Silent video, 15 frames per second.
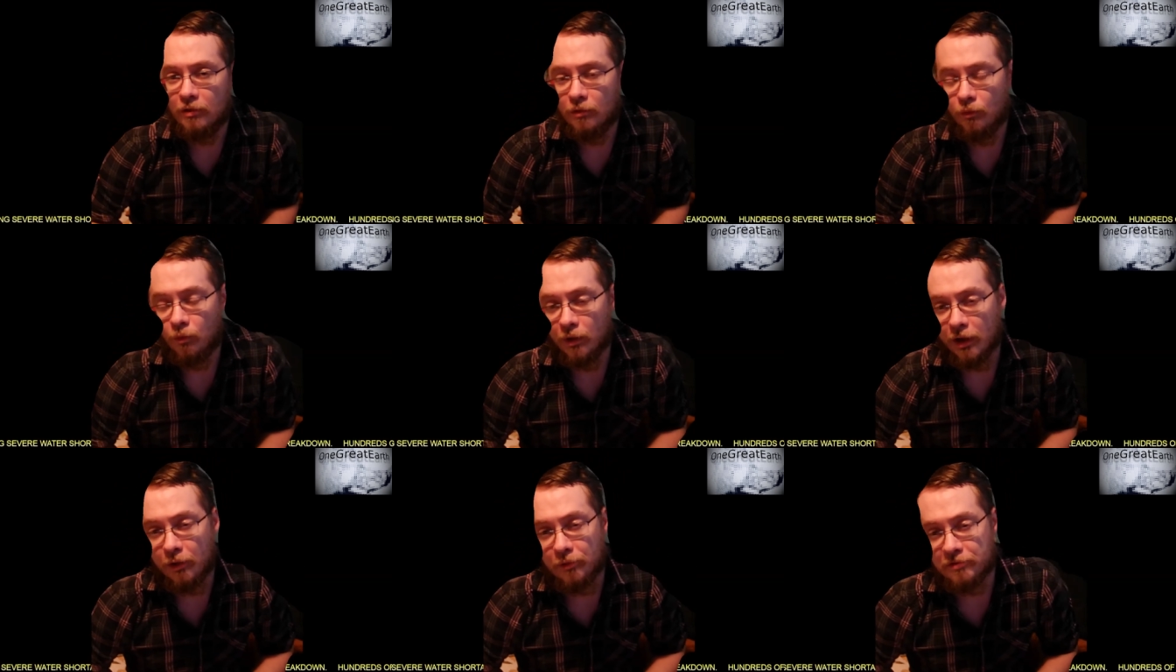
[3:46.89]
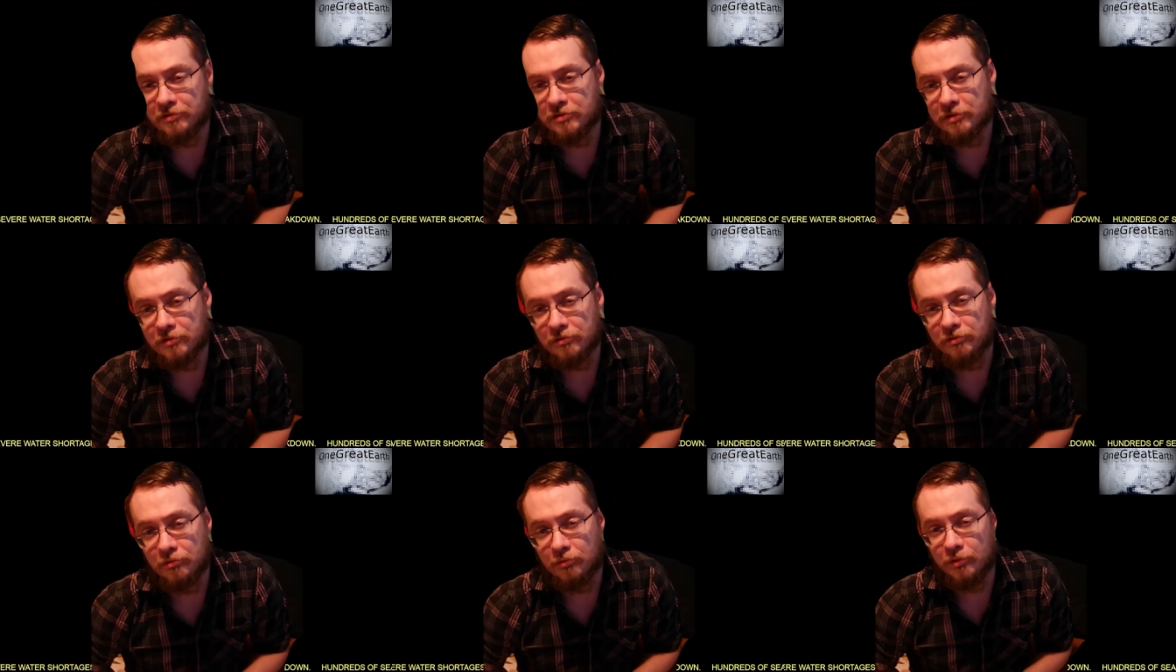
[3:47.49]
When I was just
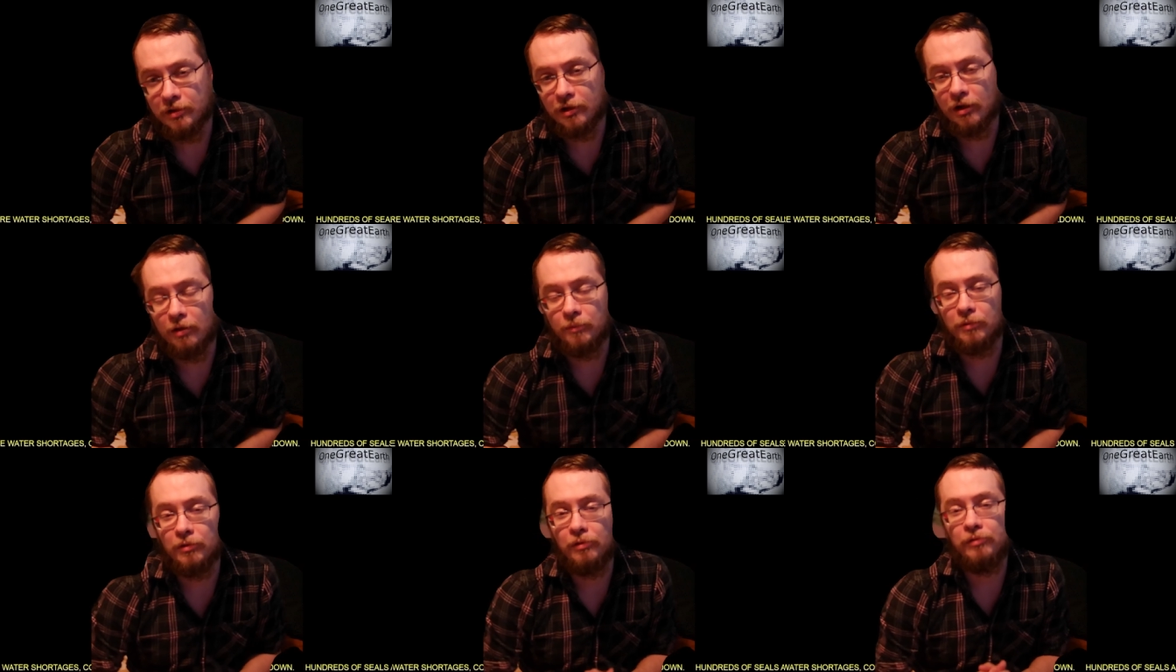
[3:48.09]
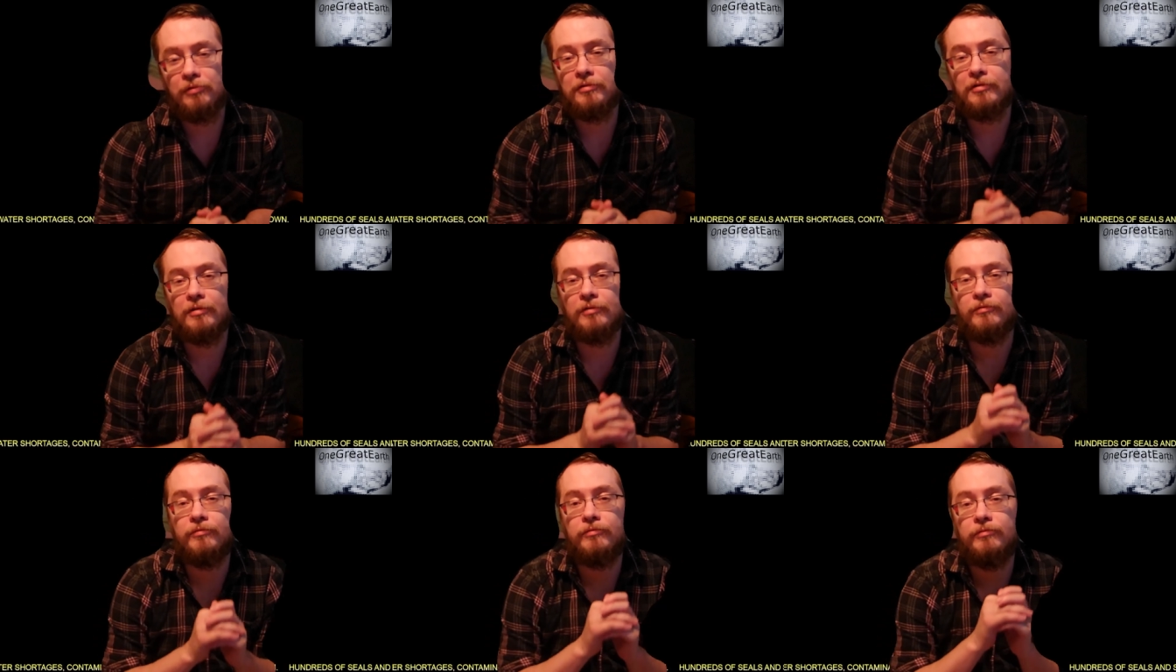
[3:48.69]
doing uploads of